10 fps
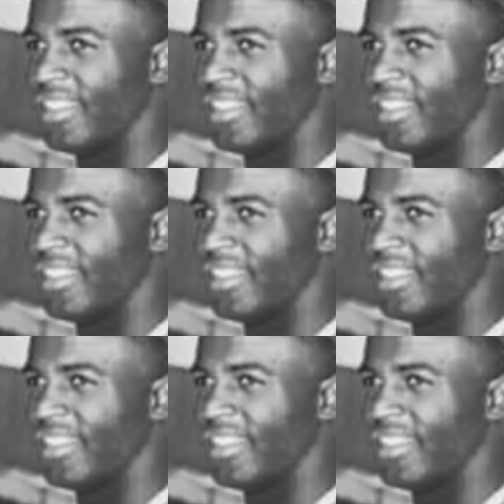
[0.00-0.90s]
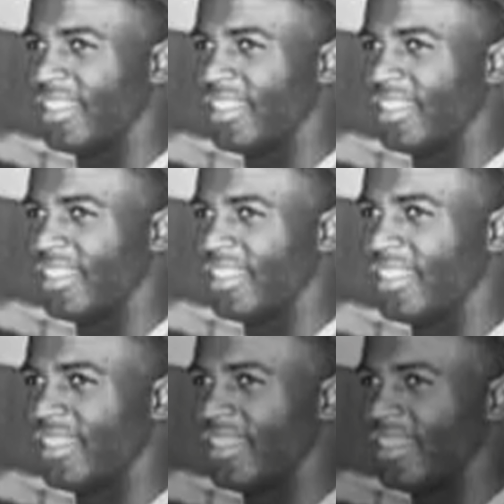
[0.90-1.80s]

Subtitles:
Nothing is said.